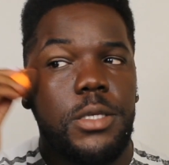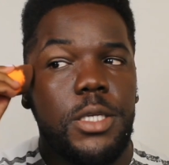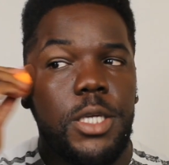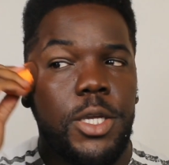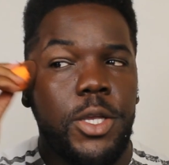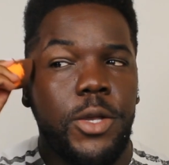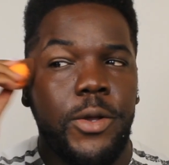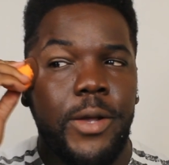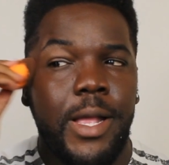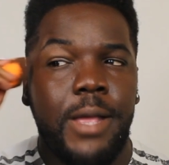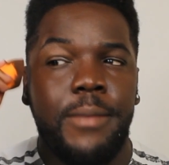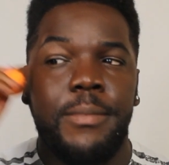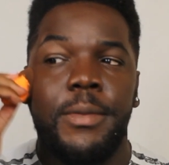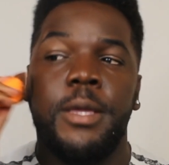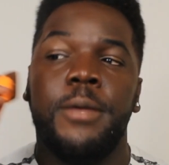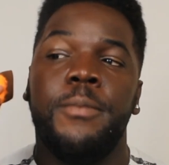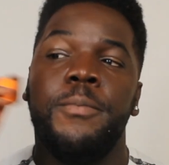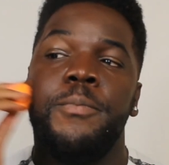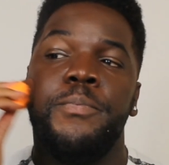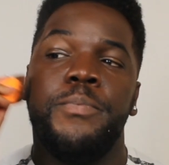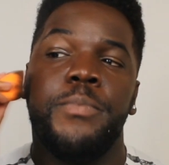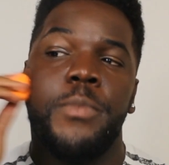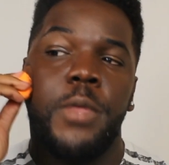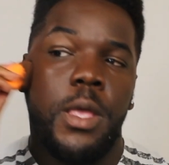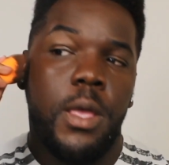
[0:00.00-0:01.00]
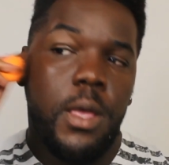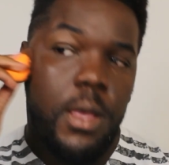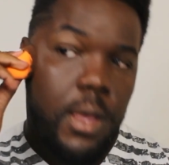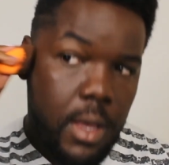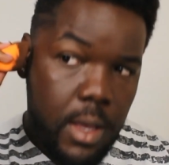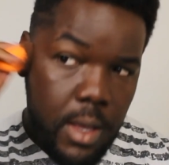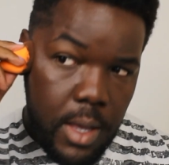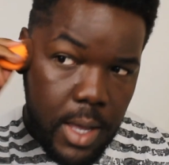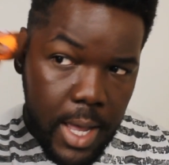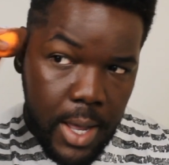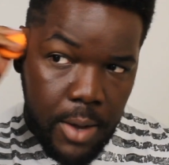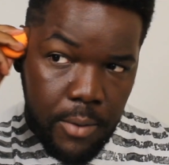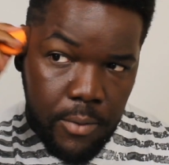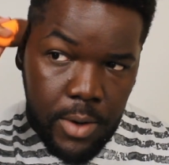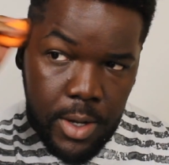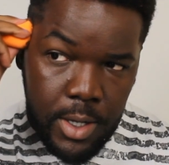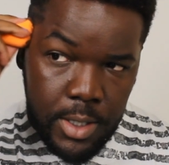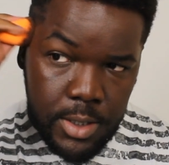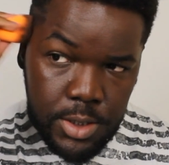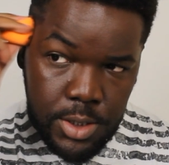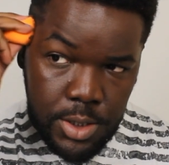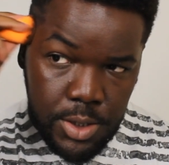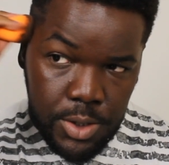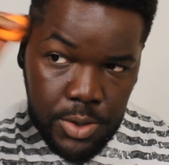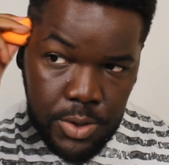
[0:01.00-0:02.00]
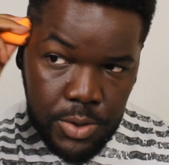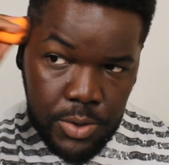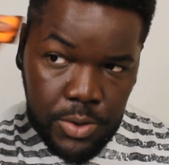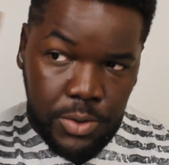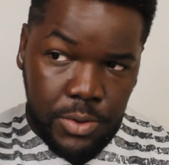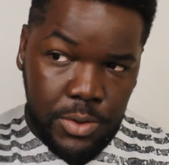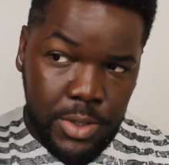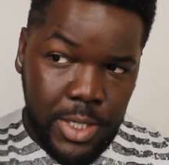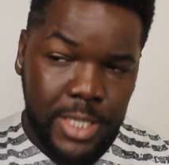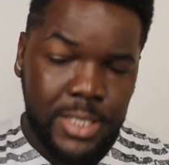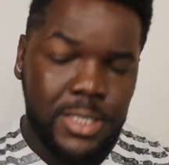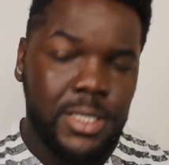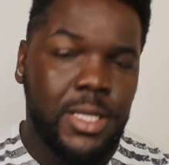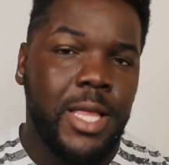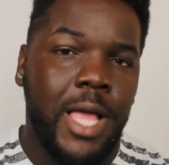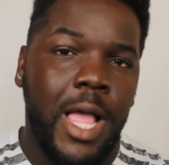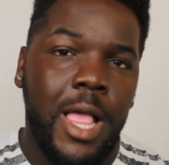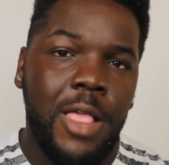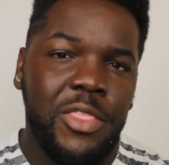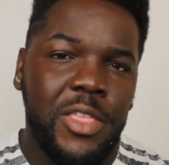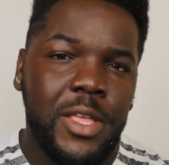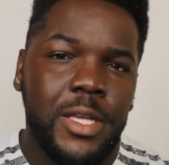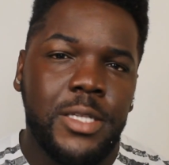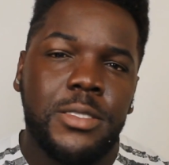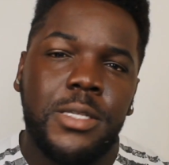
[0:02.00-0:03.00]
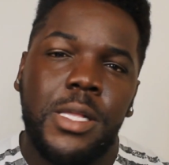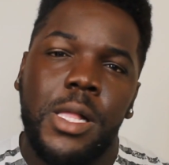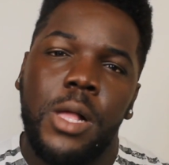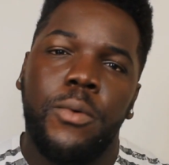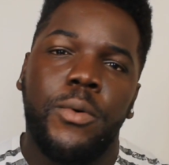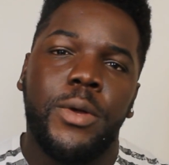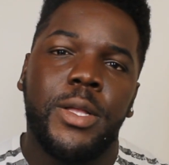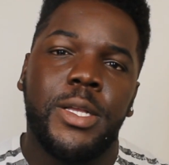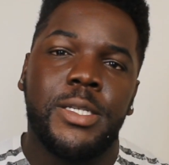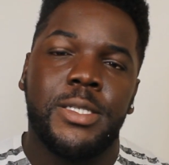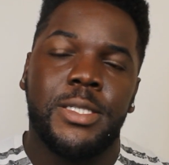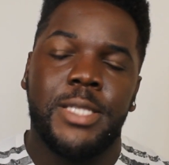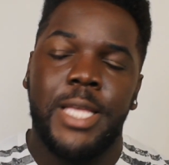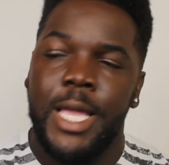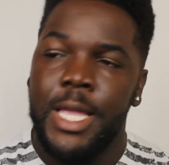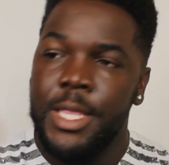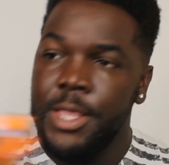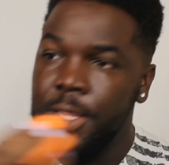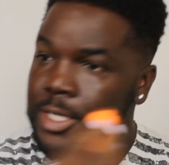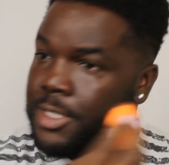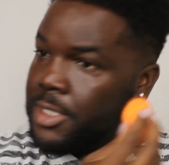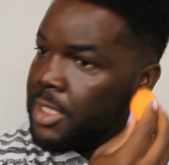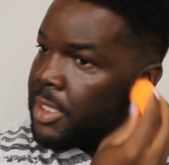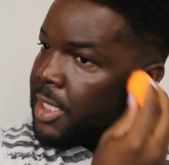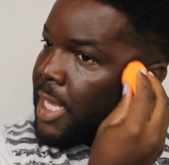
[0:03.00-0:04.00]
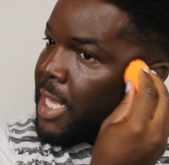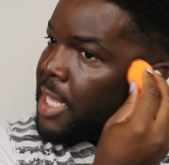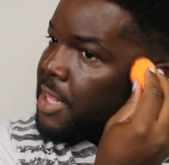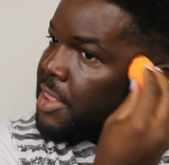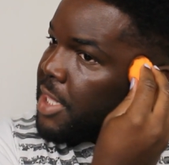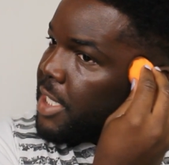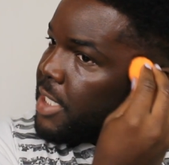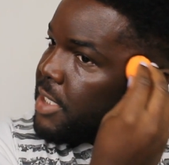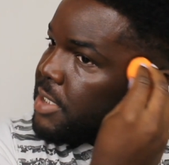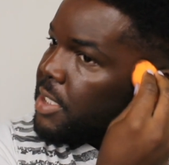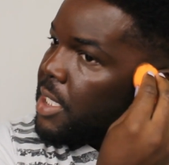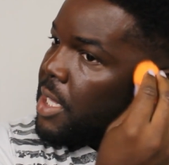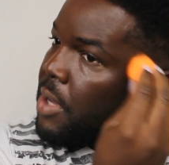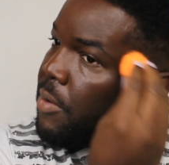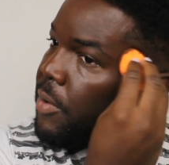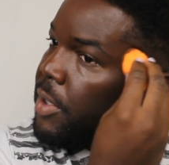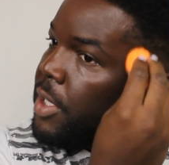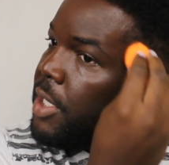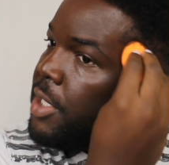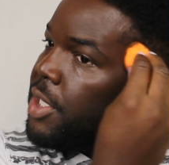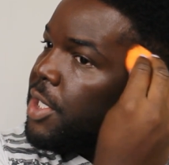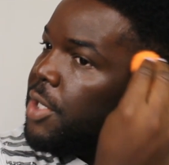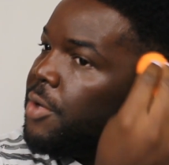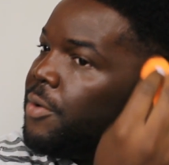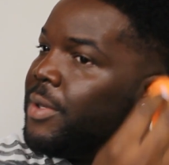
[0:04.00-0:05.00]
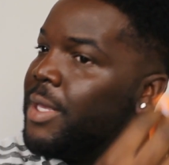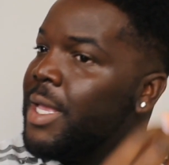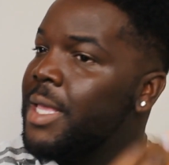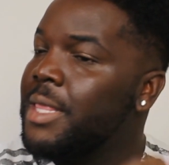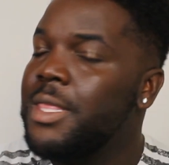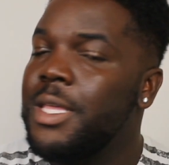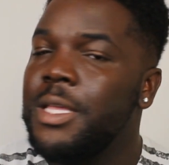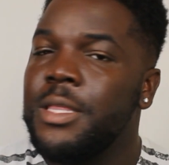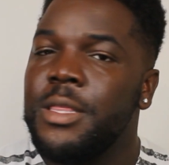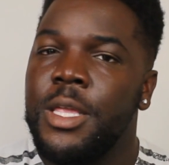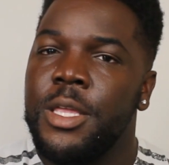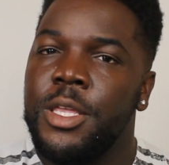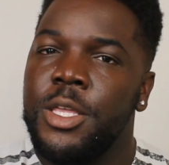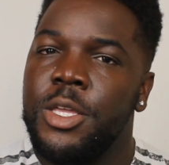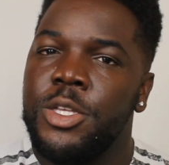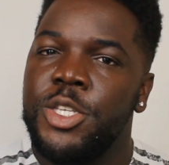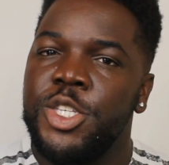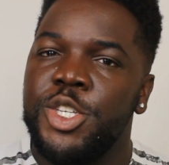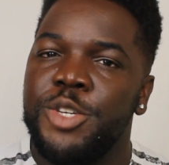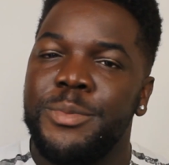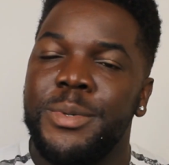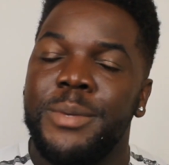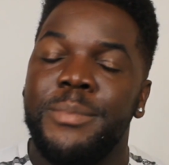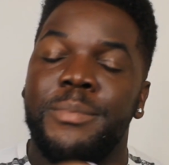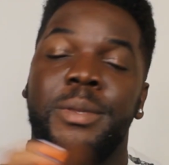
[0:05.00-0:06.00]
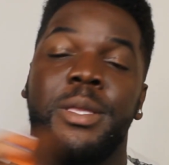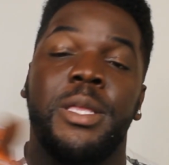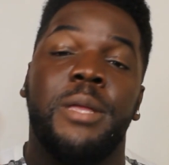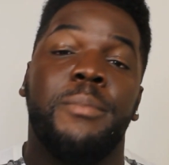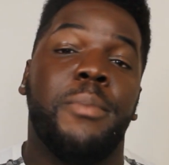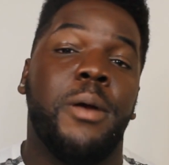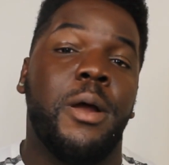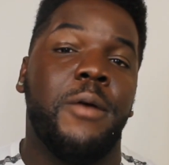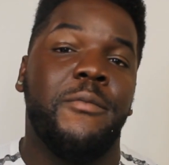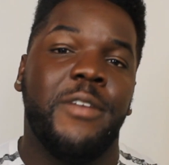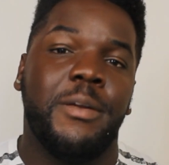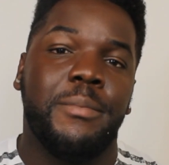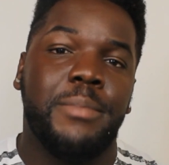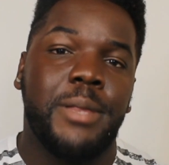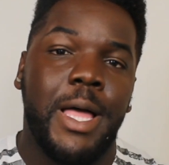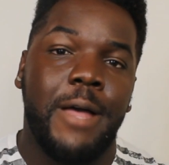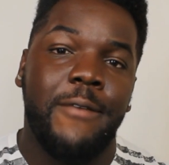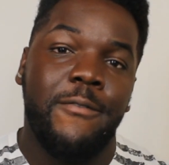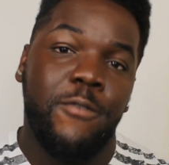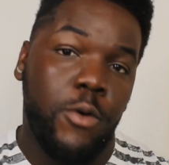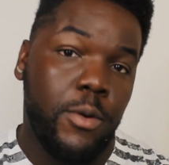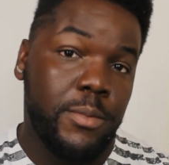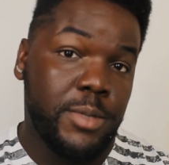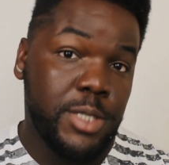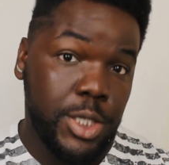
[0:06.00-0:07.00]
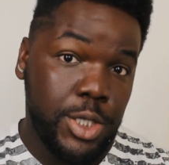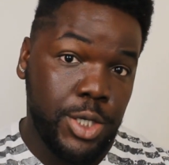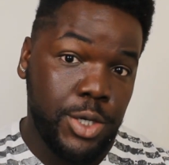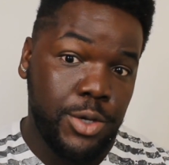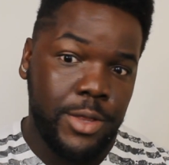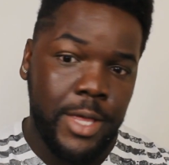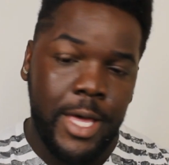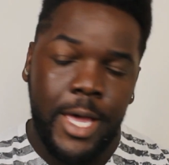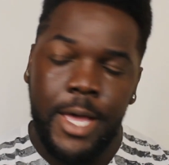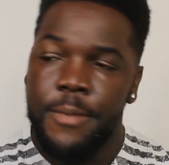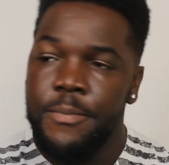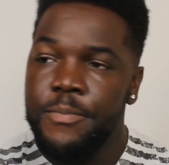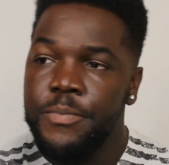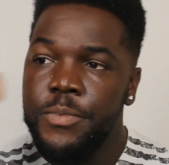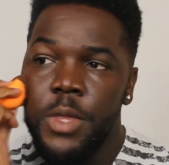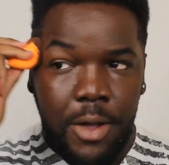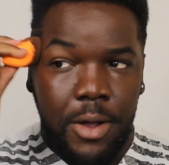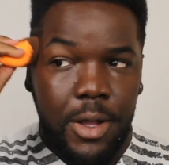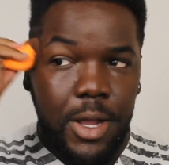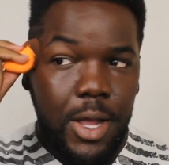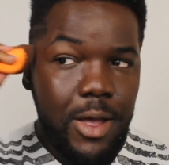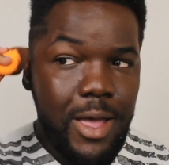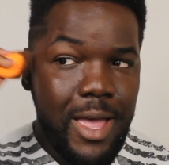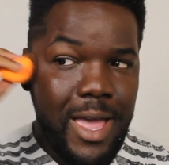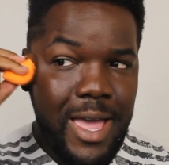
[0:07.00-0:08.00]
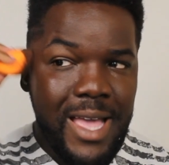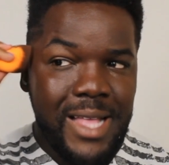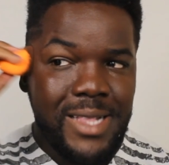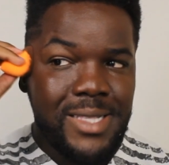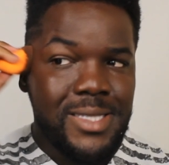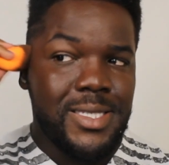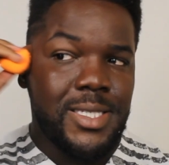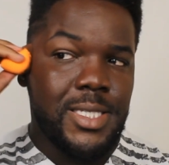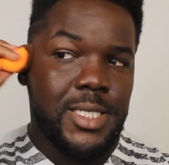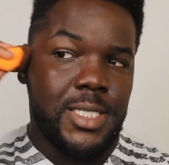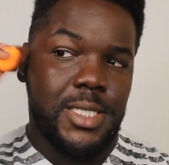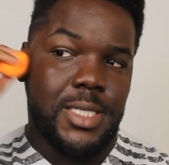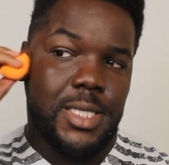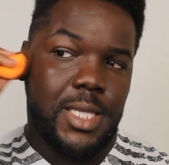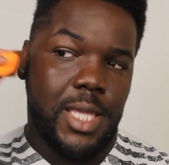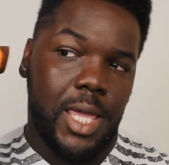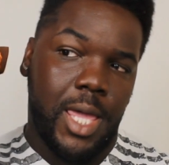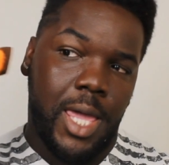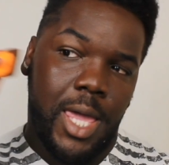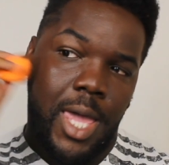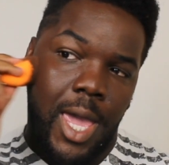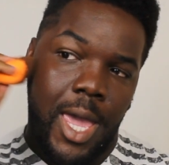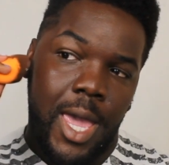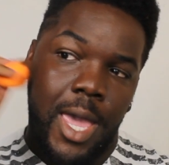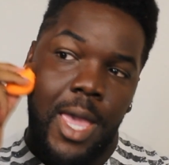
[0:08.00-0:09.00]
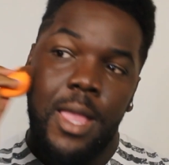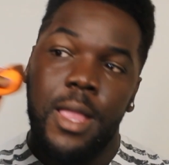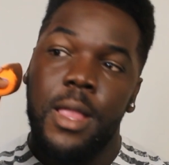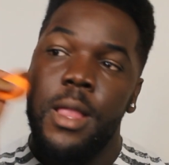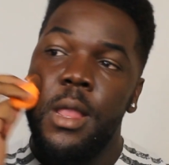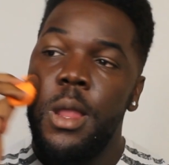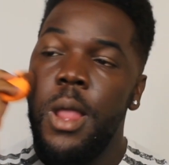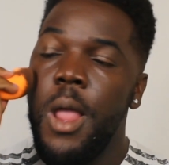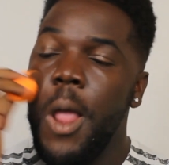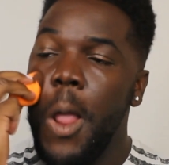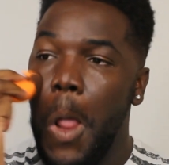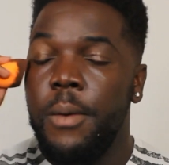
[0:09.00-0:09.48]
You know what I mean? There's a lot of things that I want to say, and there's a lot of things that I want to do, and I think that YouTube would be the perfect platform to do that. Go ahead, skin.